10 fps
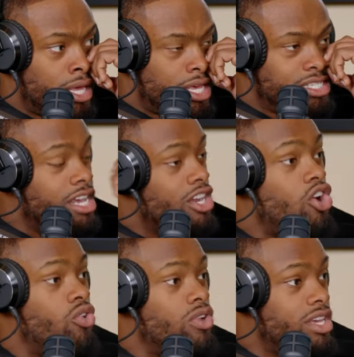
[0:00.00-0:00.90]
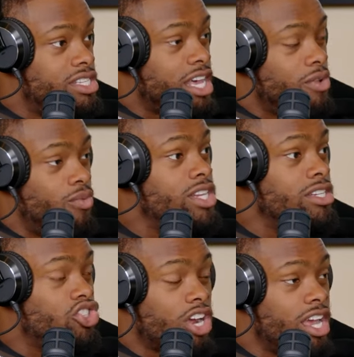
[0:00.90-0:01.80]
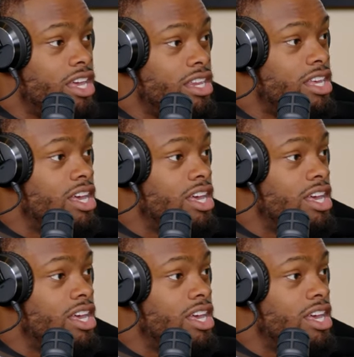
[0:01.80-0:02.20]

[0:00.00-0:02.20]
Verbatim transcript: He said no. He said he wouldn't trade